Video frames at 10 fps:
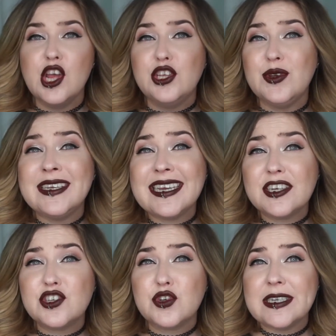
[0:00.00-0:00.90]
You can get
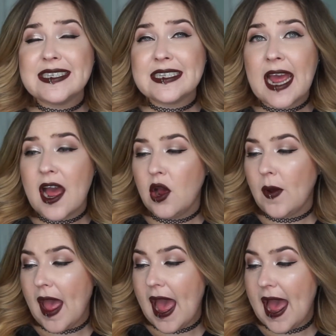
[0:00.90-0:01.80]
Catrice
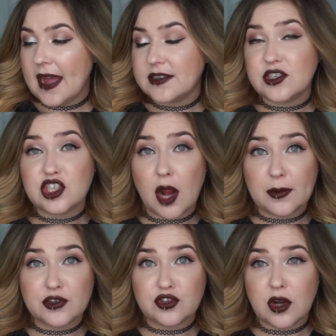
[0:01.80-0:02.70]
now at
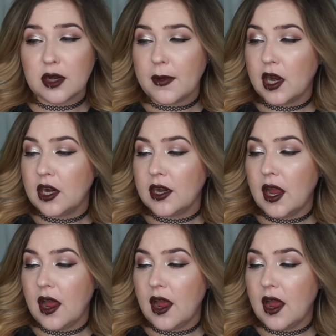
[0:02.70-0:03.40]
Shoppers Drug Mart.